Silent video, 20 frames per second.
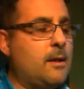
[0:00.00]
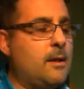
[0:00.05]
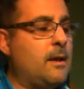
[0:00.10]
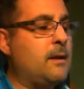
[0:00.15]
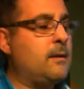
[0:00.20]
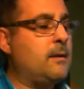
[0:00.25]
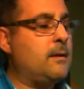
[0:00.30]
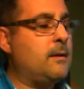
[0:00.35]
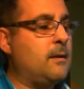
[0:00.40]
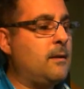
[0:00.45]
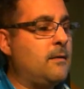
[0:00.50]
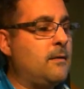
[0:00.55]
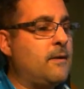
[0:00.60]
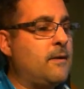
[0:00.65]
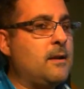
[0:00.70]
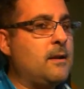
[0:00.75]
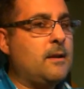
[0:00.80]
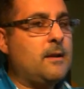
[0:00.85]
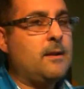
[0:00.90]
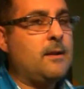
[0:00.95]
And
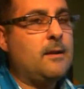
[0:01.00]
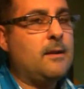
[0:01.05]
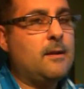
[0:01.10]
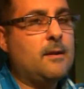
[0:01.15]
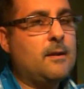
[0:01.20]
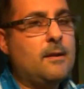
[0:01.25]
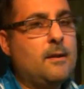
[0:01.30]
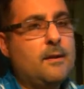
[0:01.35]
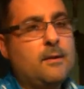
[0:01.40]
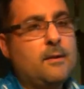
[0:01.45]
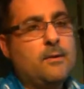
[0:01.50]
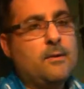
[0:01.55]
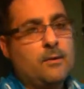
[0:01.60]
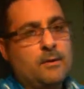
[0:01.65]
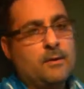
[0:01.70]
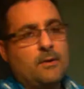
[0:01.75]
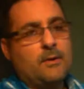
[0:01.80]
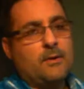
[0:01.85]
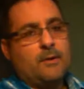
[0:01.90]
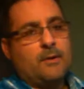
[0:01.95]
finally, you
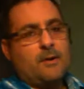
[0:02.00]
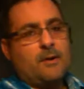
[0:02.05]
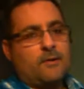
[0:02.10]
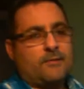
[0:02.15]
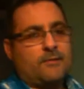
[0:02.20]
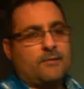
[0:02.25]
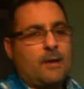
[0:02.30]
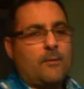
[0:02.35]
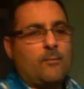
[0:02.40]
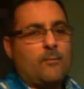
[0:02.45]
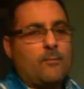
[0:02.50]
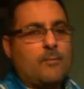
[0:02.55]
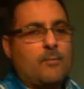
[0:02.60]
can understand